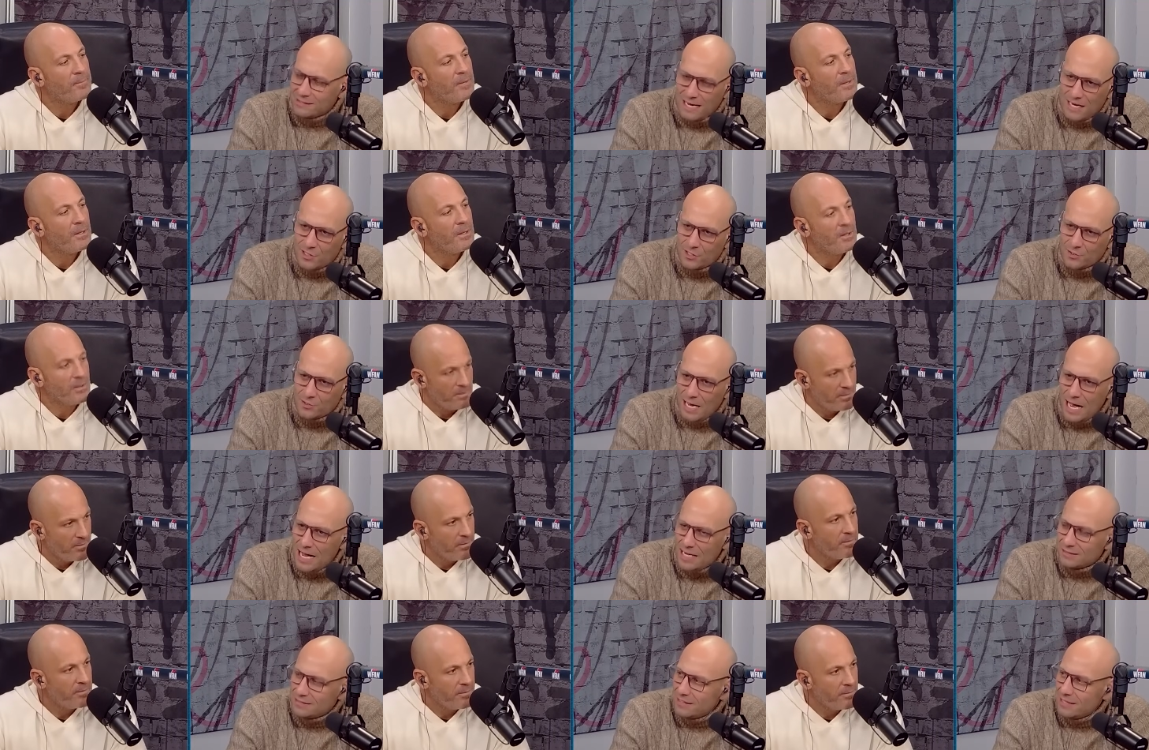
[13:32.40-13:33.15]
Speaker 1: his guys
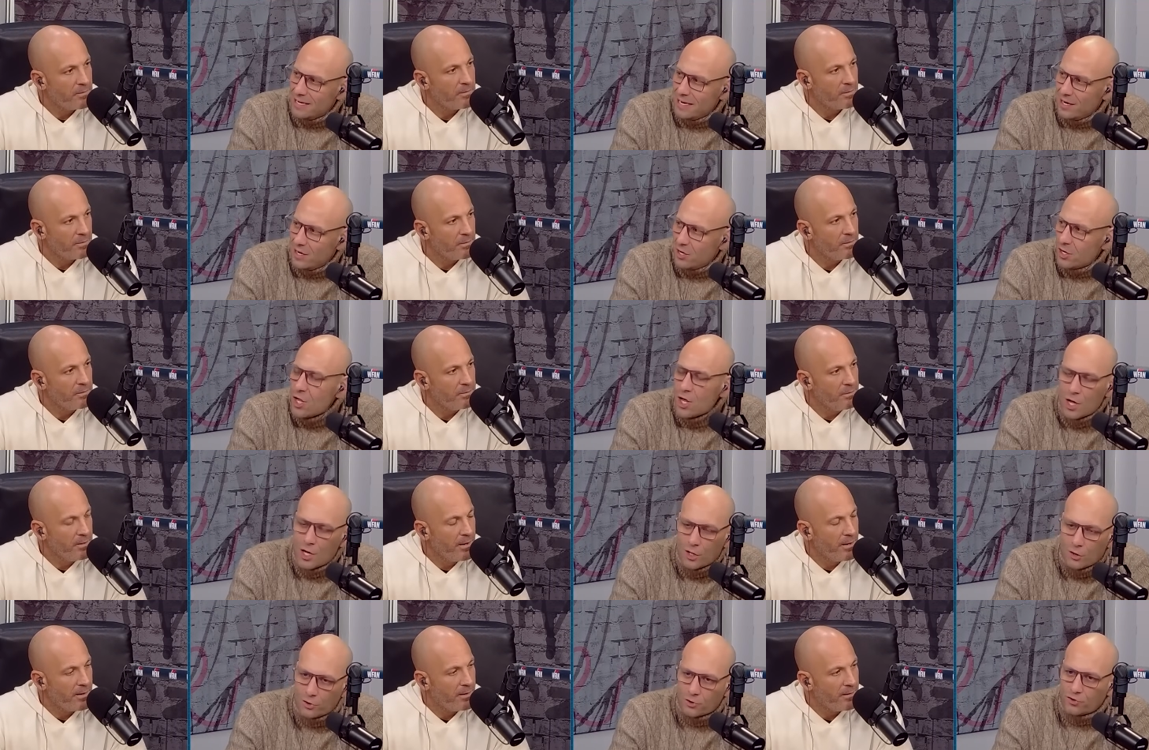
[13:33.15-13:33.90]
in there. Yeah.
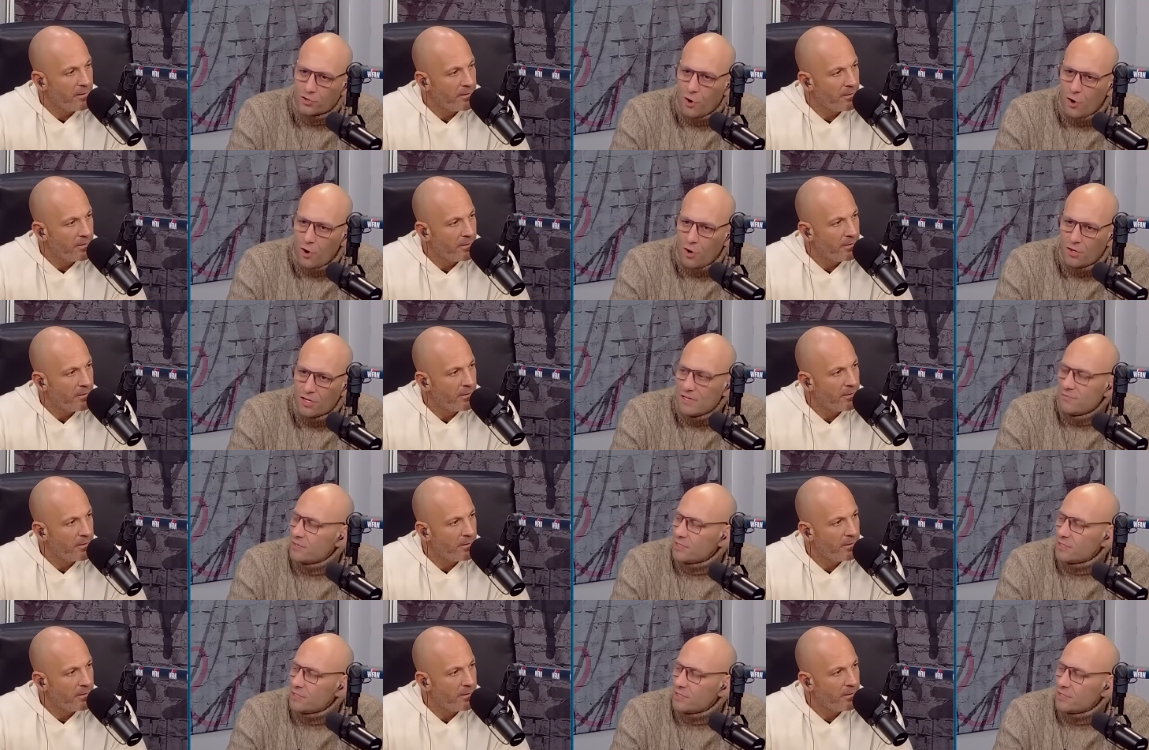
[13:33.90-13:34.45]
Lazard, even